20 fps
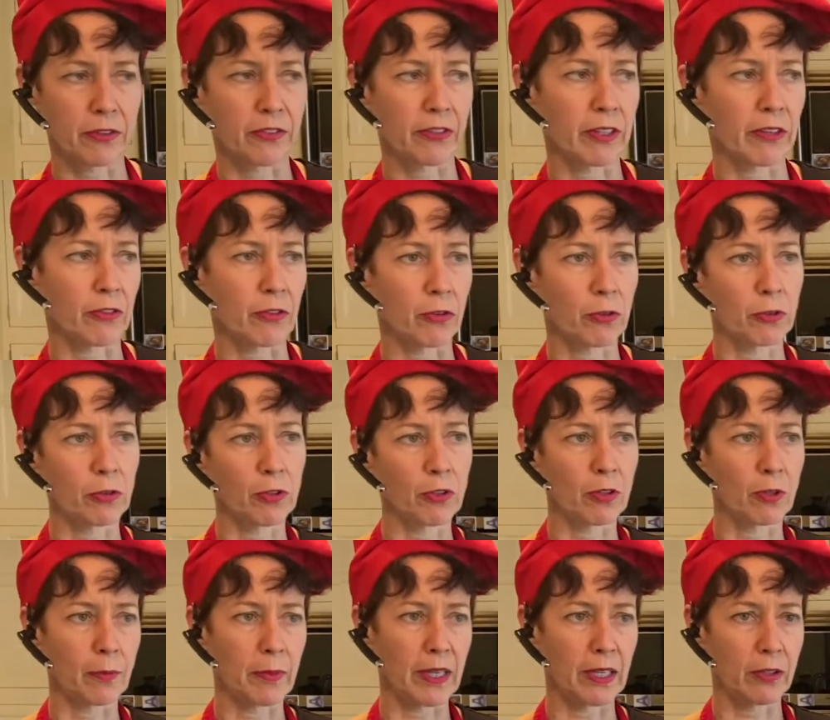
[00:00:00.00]
and so you can
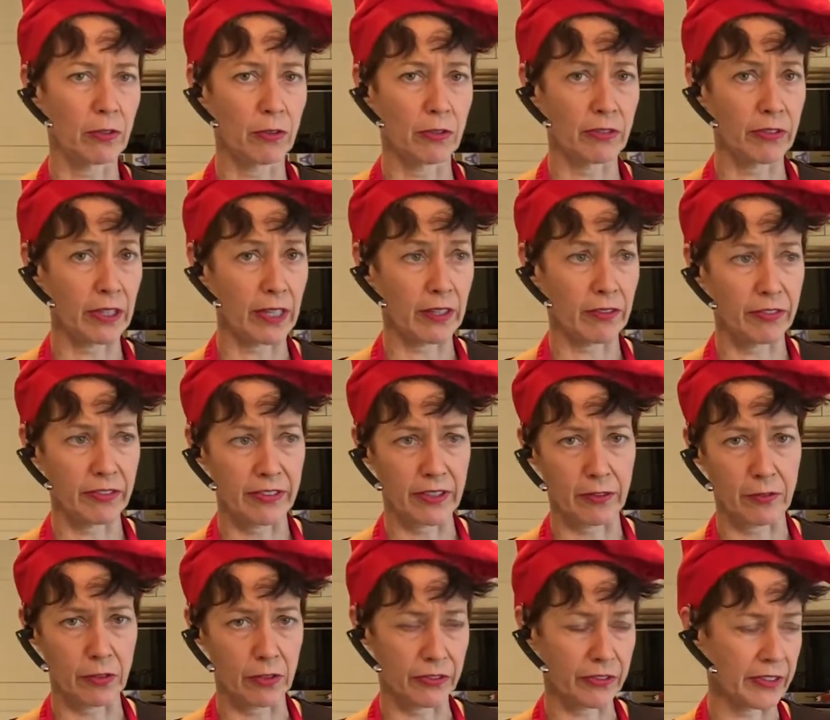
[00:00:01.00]
make yourself
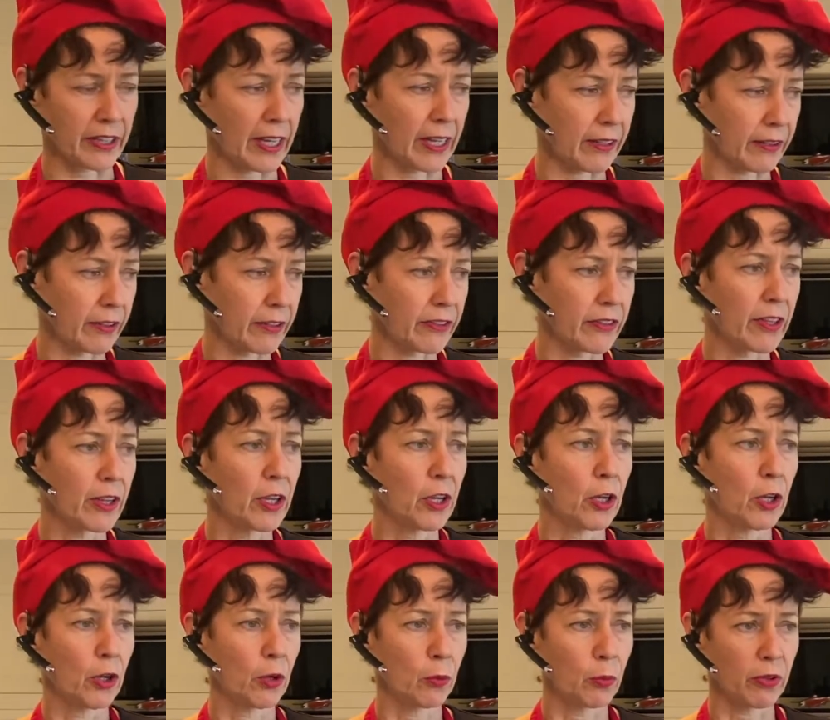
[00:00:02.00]
several salads
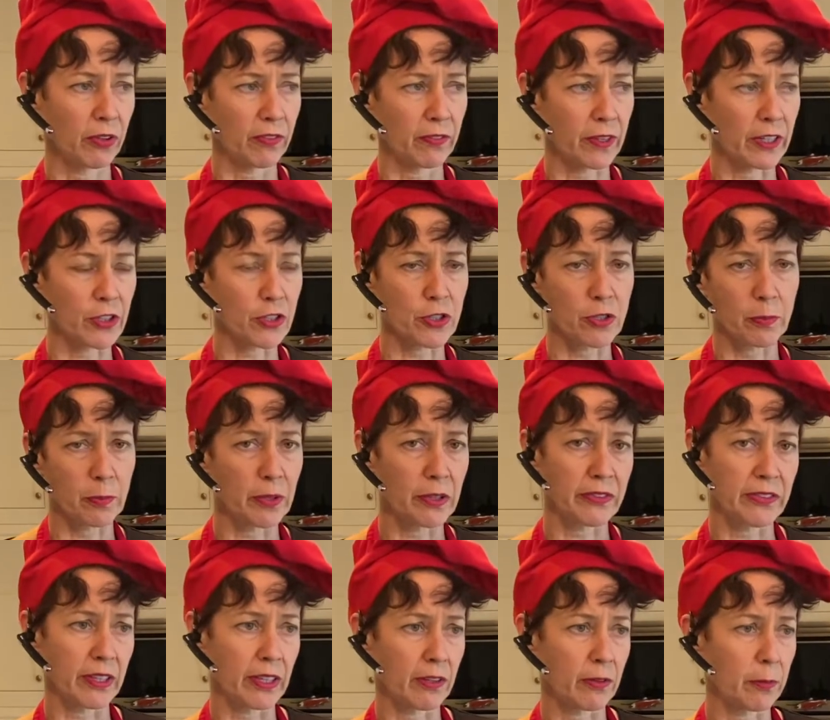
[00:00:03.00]
with vegetables
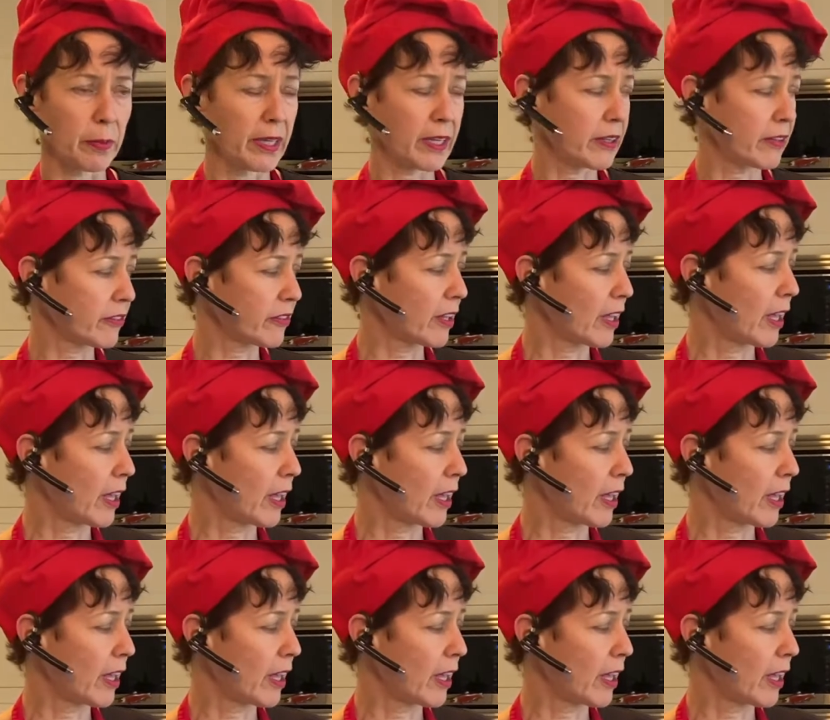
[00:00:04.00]
at a base.